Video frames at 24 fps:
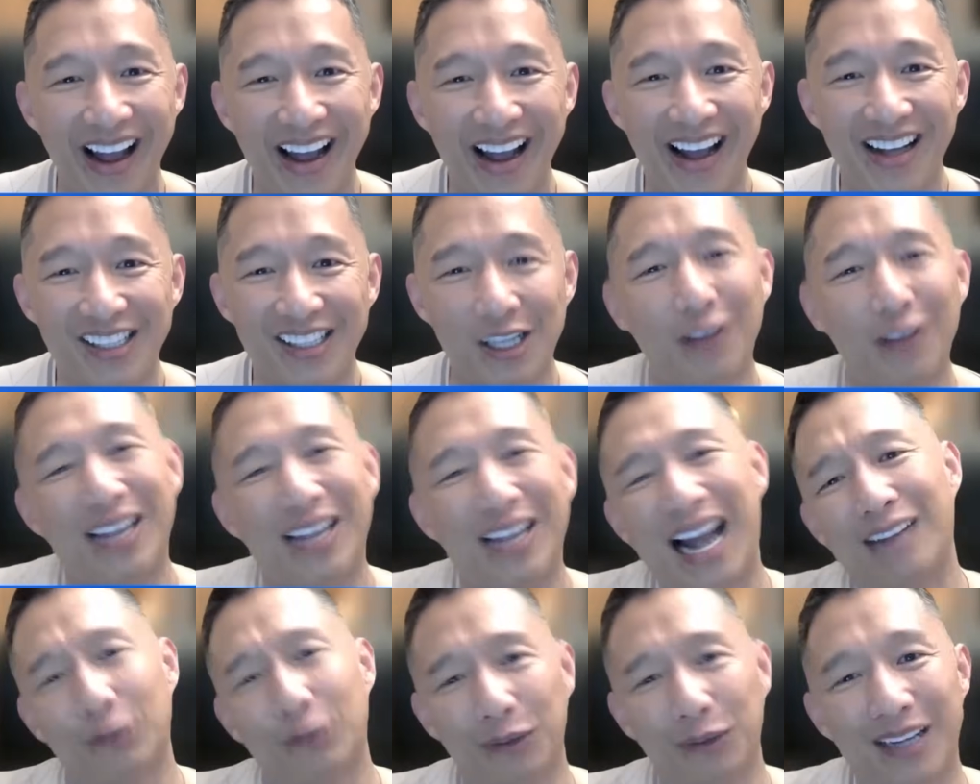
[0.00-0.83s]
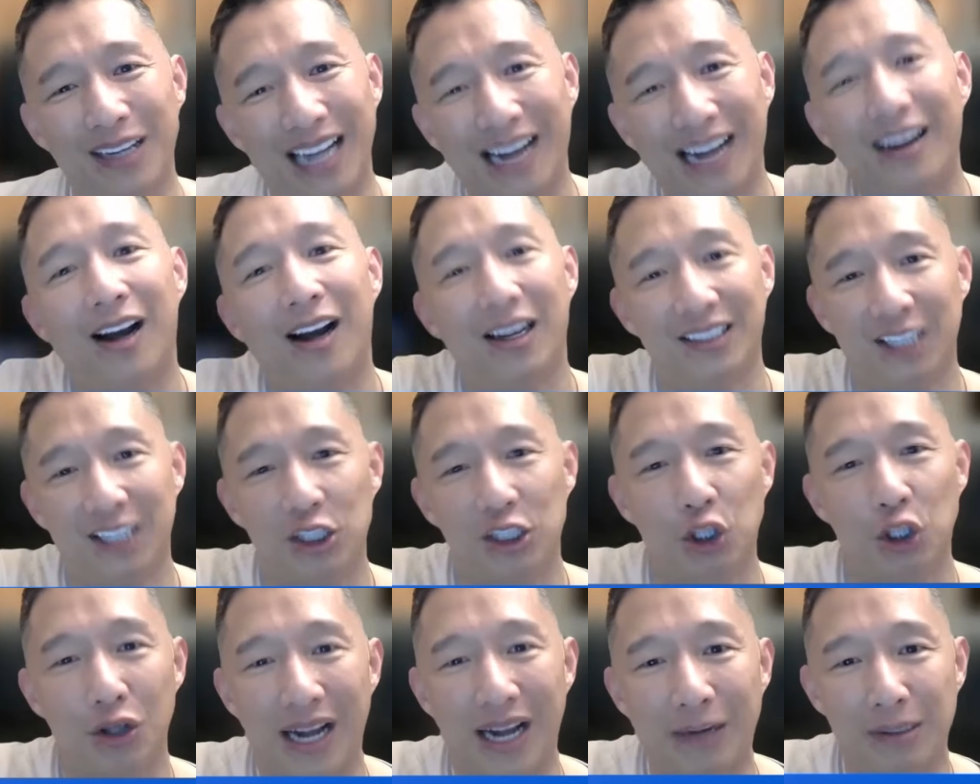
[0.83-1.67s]
So they have to rely on
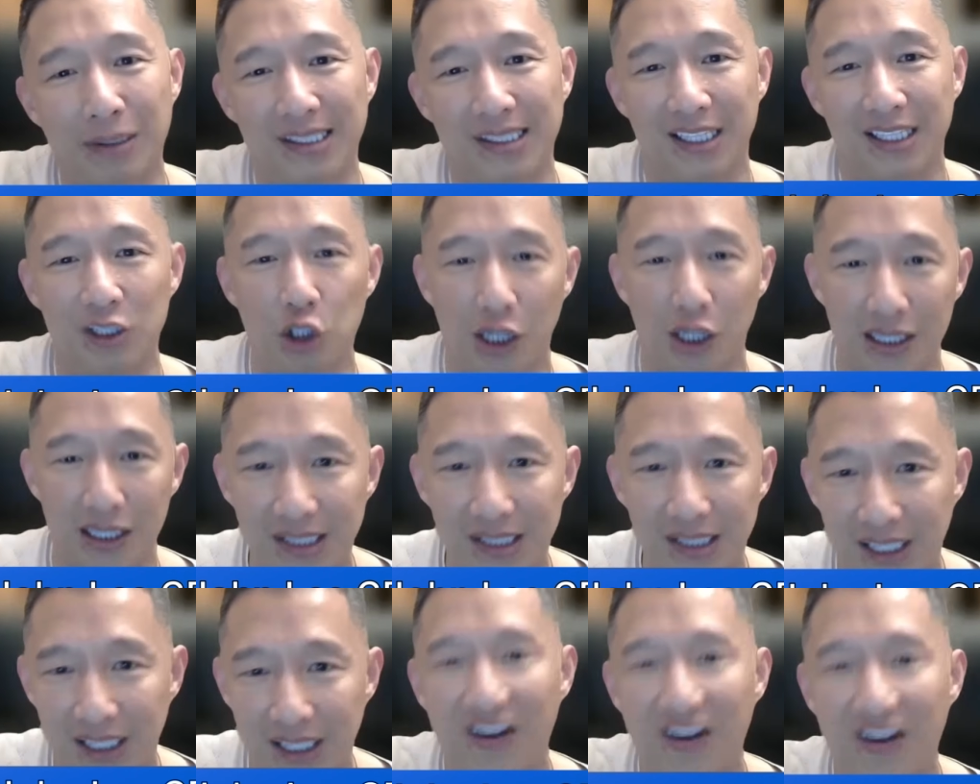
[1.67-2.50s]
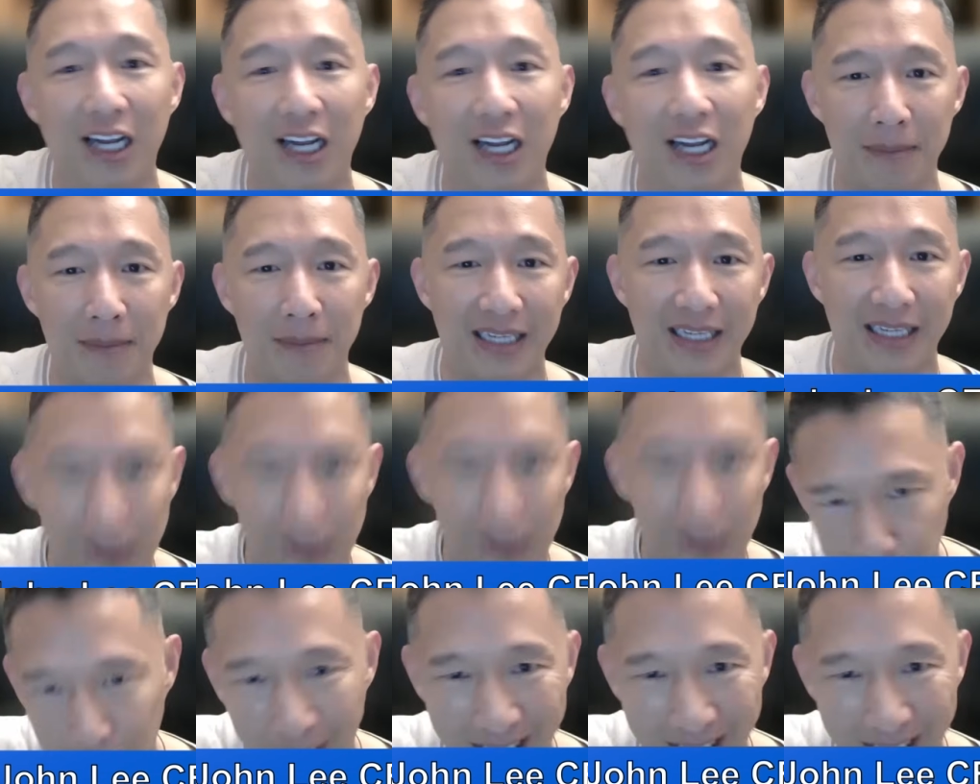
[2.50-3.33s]
additional acquisitions, development,
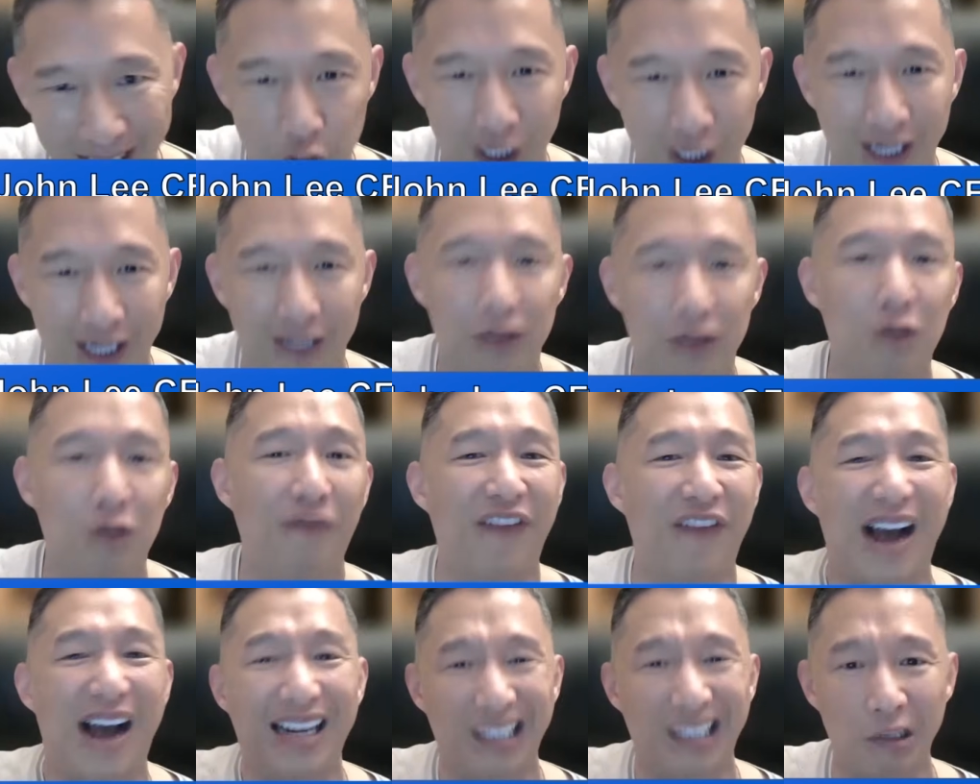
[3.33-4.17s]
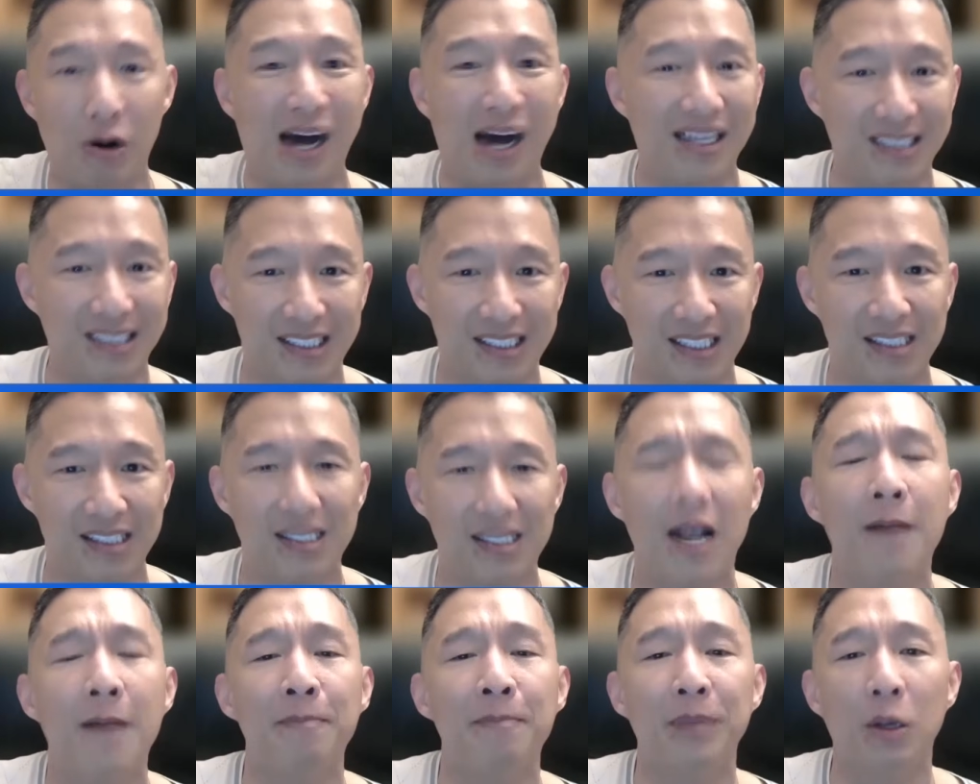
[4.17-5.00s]
exploration to find new
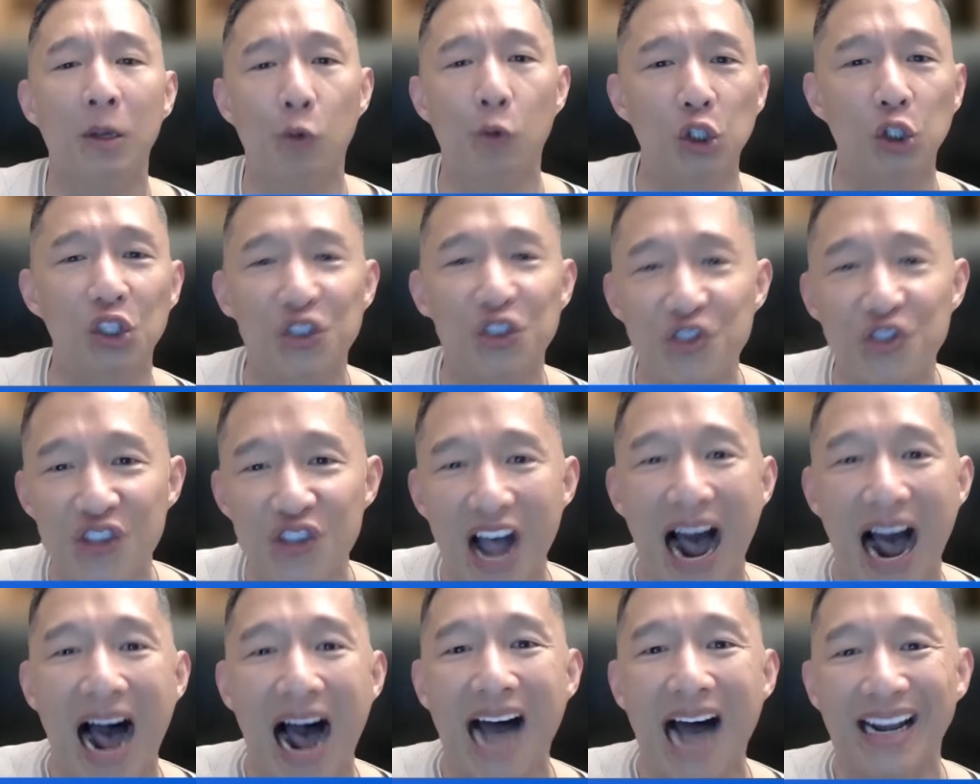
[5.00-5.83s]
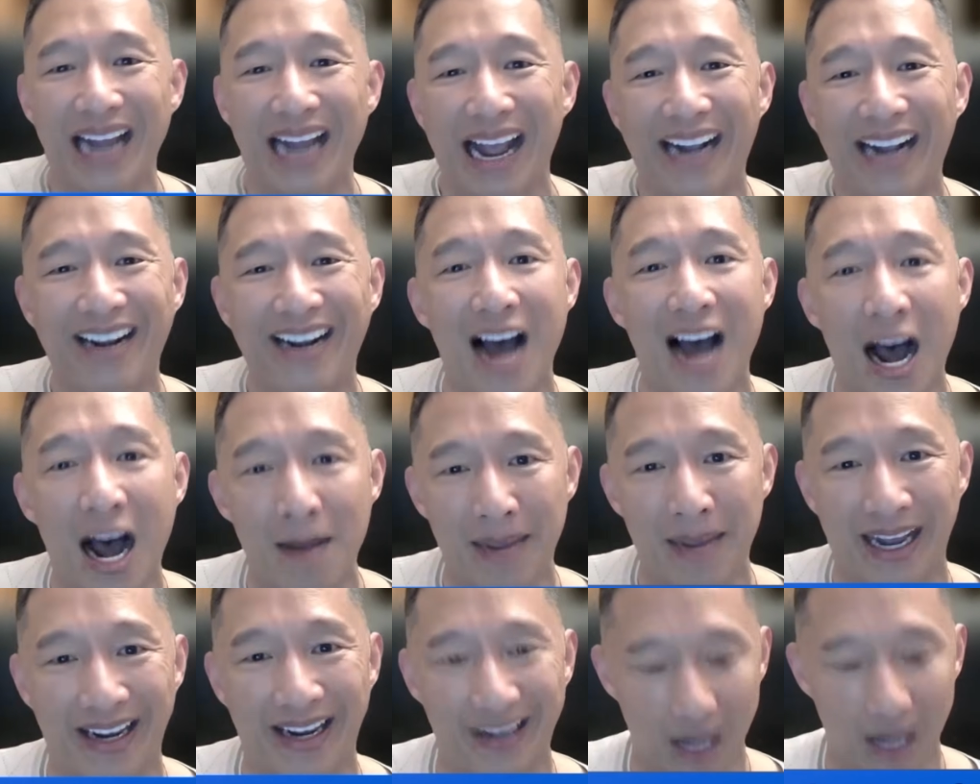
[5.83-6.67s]
ounces, which is not
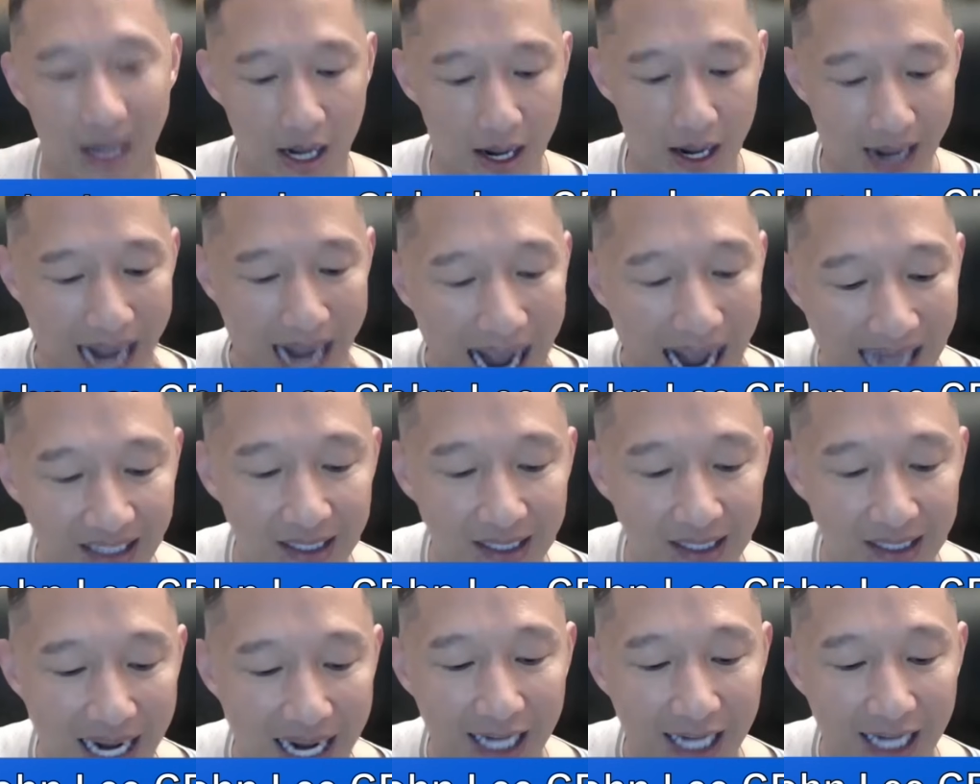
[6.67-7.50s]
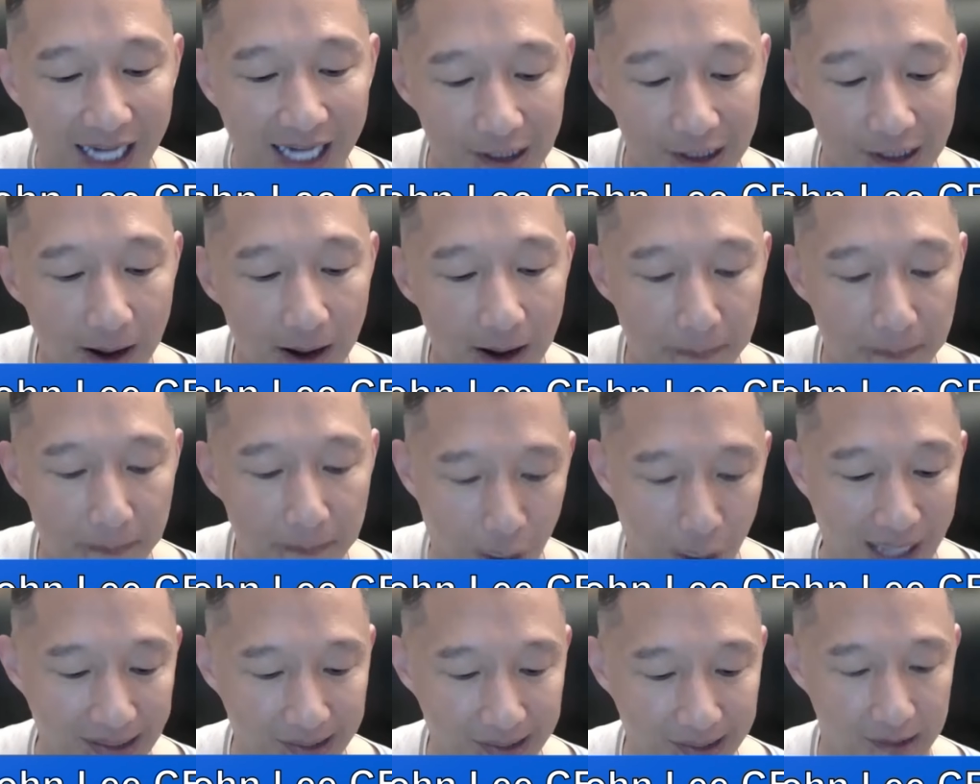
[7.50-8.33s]
economic at today's
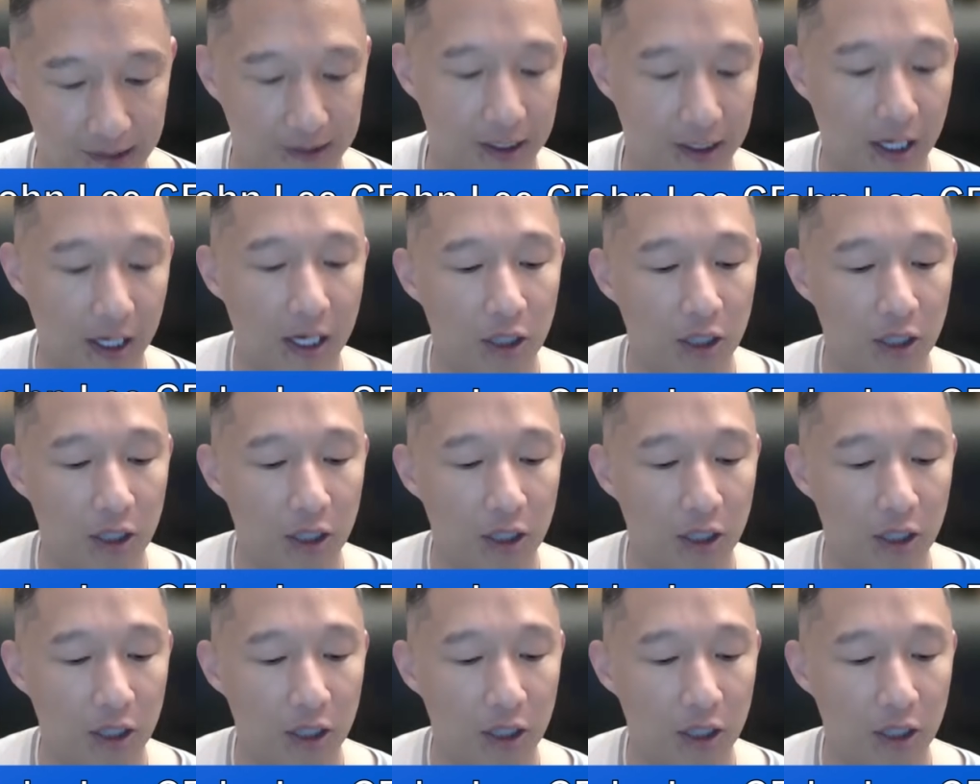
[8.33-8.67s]
prices.